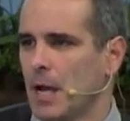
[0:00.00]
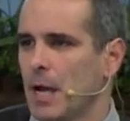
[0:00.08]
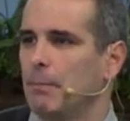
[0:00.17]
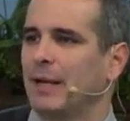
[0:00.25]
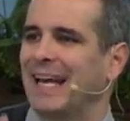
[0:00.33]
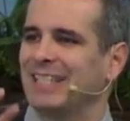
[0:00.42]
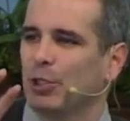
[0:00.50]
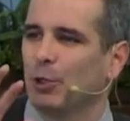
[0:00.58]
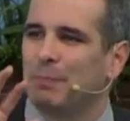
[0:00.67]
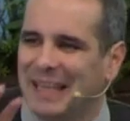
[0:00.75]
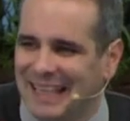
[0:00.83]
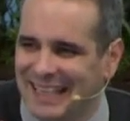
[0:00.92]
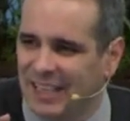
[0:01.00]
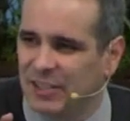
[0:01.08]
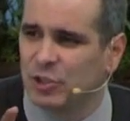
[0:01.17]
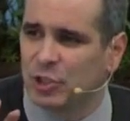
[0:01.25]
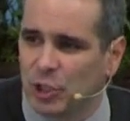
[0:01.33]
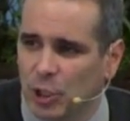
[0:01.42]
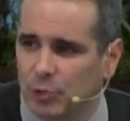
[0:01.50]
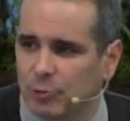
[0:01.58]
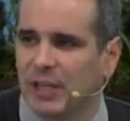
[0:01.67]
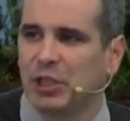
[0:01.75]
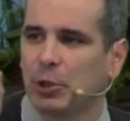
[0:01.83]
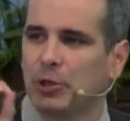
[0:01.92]
but as obedient
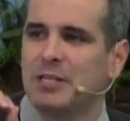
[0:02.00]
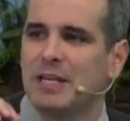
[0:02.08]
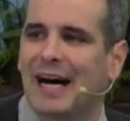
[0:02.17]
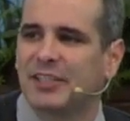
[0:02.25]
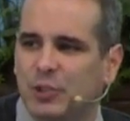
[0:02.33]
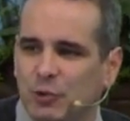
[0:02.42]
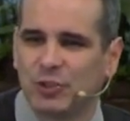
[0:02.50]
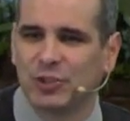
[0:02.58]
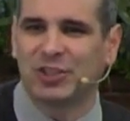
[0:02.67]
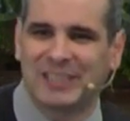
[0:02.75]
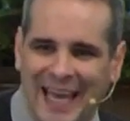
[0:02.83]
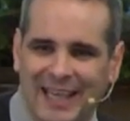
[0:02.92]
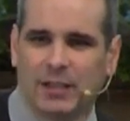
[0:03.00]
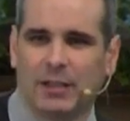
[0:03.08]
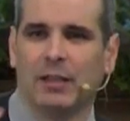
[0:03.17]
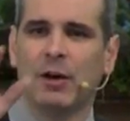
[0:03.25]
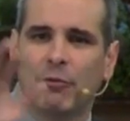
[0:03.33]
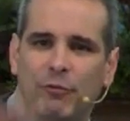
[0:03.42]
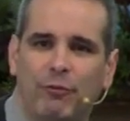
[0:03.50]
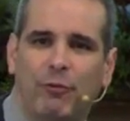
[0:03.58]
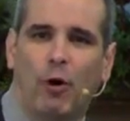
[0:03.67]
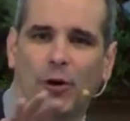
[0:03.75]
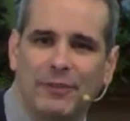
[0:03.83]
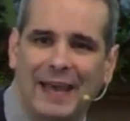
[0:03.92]
children, you're not to settle
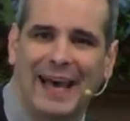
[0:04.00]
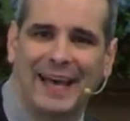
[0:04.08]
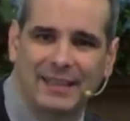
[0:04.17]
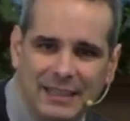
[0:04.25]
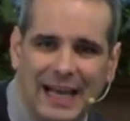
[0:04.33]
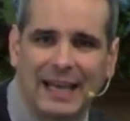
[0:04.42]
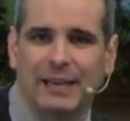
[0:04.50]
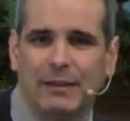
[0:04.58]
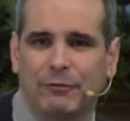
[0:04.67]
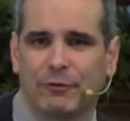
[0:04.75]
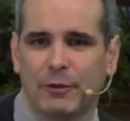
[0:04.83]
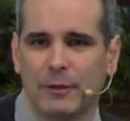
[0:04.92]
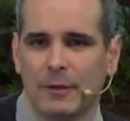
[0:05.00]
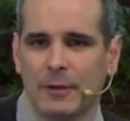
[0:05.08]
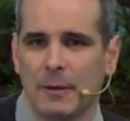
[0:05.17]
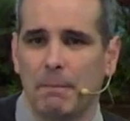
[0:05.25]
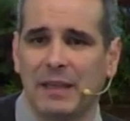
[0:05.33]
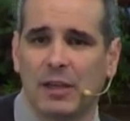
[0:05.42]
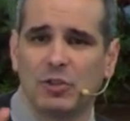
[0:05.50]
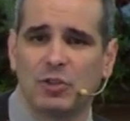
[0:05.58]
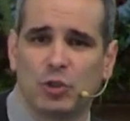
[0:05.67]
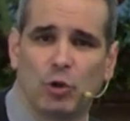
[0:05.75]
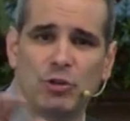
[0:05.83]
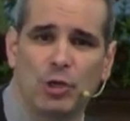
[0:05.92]
for that life because
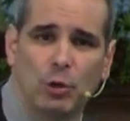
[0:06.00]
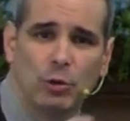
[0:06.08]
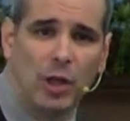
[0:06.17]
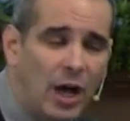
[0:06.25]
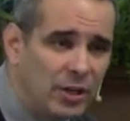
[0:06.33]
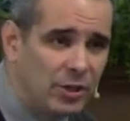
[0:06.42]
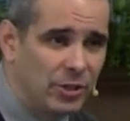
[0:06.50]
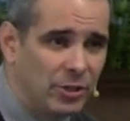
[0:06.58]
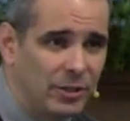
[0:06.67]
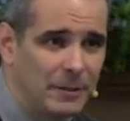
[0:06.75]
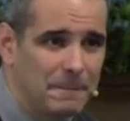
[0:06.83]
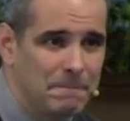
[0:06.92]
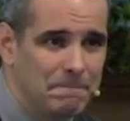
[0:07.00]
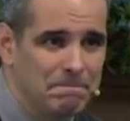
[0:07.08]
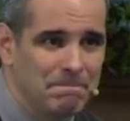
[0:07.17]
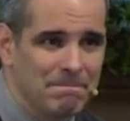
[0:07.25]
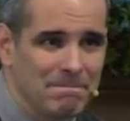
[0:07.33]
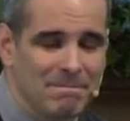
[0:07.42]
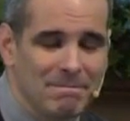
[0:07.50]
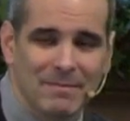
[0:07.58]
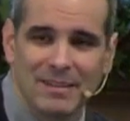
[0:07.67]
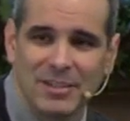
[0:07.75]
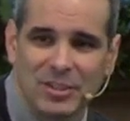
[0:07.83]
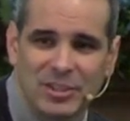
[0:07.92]
you're no longer
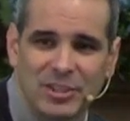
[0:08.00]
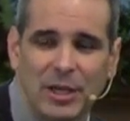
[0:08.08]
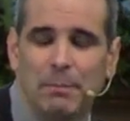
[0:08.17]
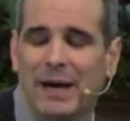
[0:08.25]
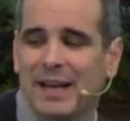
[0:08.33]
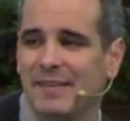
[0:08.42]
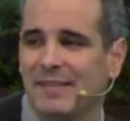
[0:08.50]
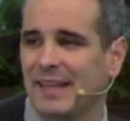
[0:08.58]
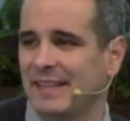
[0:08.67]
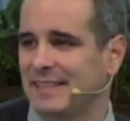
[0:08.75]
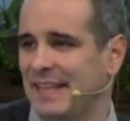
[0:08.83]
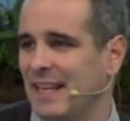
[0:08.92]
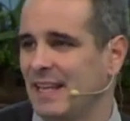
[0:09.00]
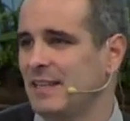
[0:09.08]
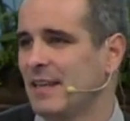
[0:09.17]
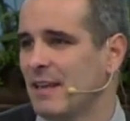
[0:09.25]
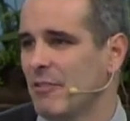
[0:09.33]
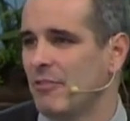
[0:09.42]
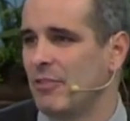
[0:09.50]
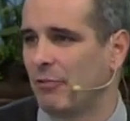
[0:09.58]
somebody that is in the